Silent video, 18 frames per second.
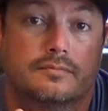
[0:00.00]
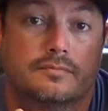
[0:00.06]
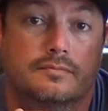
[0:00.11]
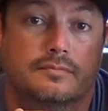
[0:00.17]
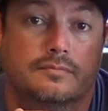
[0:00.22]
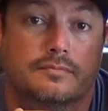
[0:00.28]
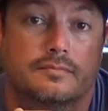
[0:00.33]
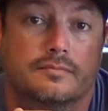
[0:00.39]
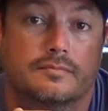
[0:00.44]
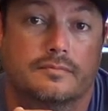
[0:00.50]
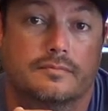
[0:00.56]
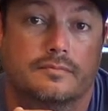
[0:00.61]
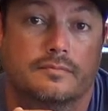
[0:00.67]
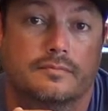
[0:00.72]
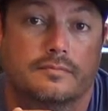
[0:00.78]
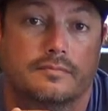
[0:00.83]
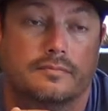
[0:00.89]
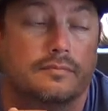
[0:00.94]

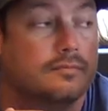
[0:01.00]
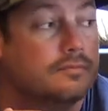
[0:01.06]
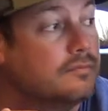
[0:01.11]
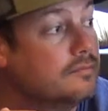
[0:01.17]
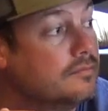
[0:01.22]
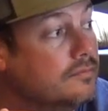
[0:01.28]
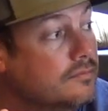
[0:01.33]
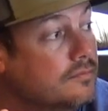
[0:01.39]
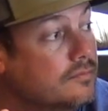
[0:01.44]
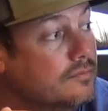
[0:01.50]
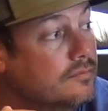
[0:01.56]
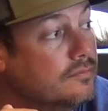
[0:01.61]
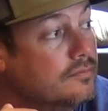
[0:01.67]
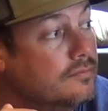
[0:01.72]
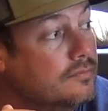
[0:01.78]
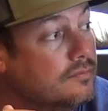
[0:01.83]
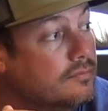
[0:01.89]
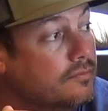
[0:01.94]

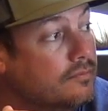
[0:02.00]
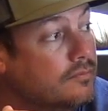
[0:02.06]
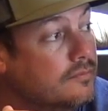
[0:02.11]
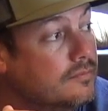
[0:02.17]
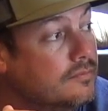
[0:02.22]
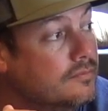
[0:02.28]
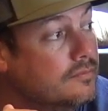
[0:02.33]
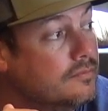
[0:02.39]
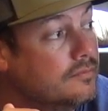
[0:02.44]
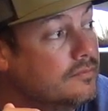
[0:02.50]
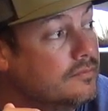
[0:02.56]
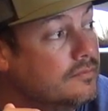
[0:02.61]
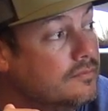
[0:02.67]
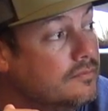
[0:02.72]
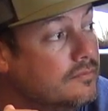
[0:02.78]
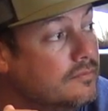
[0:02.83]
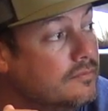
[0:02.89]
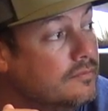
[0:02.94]

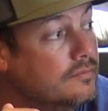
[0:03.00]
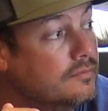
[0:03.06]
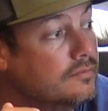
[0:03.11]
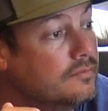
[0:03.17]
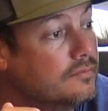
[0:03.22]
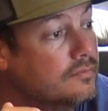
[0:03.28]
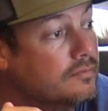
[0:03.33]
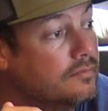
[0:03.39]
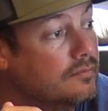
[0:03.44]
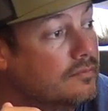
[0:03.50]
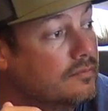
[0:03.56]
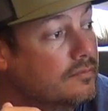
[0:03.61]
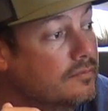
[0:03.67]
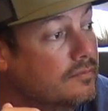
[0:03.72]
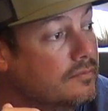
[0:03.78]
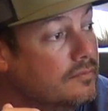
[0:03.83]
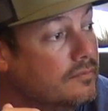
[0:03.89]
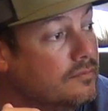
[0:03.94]

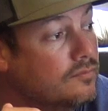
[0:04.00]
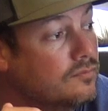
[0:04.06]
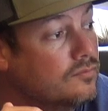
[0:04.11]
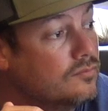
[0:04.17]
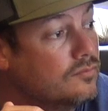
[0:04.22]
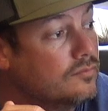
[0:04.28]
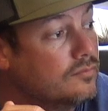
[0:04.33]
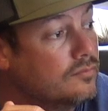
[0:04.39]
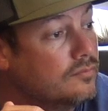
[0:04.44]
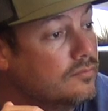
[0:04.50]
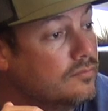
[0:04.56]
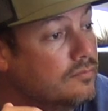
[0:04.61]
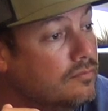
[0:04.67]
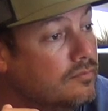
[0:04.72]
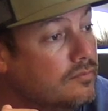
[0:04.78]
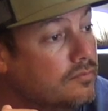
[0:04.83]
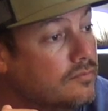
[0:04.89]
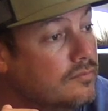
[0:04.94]

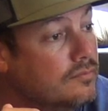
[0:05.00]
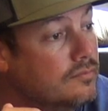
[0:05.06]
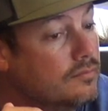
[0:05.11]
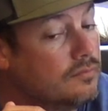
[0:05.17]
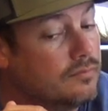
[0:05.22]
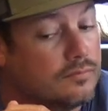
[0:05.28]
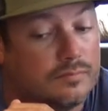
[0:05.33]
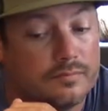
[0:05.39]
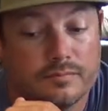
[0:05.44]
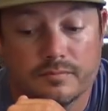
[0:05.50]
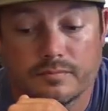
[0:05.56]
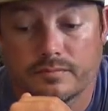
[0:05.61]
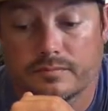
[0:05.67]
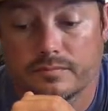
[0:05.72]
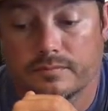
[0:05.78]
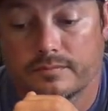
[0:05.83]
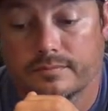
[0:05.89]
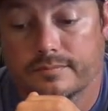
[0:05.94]

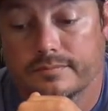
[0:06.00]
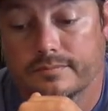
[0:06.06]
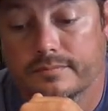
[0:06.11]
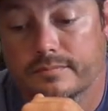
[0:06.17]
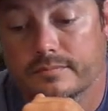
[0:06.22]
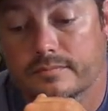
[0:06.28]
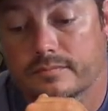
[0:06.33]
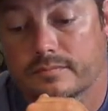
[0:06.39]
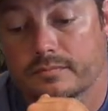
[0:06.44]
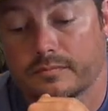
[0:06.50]
The person shown says nothing.